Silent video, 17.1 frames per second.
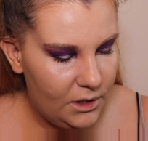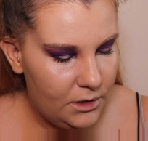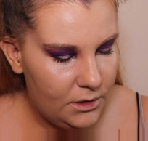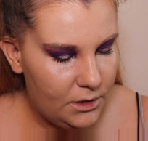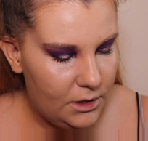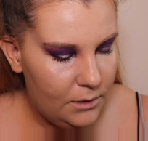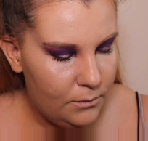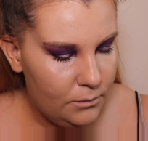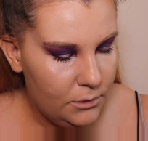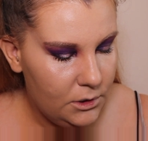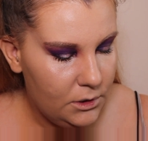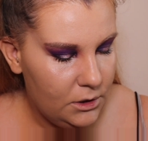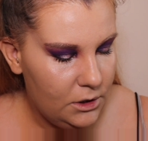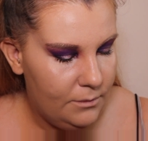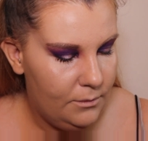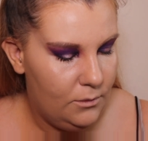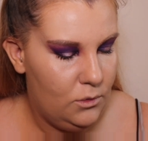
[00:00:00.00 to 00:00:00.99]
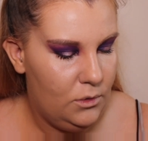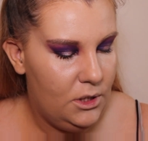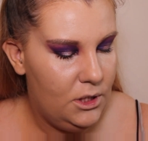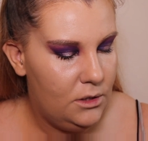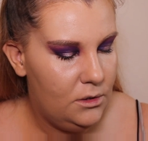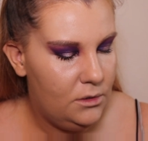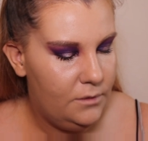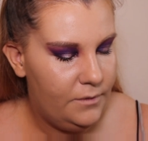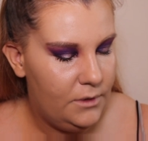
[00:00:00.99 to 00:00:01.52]
to keep one of them
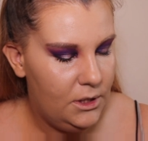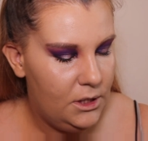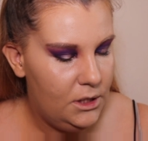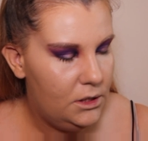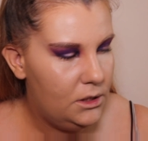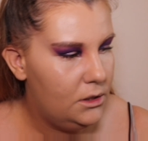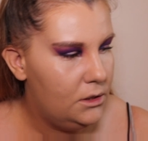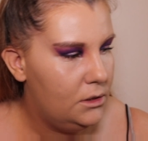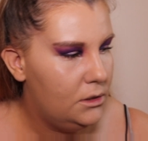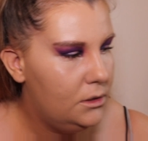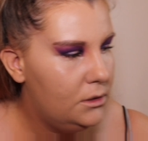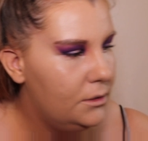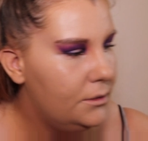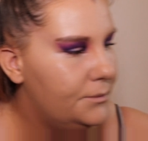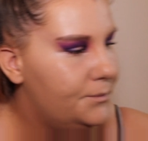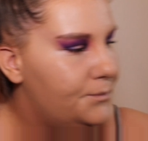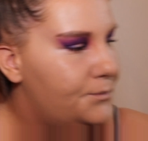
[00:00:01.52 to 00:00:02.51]
around for later. I'm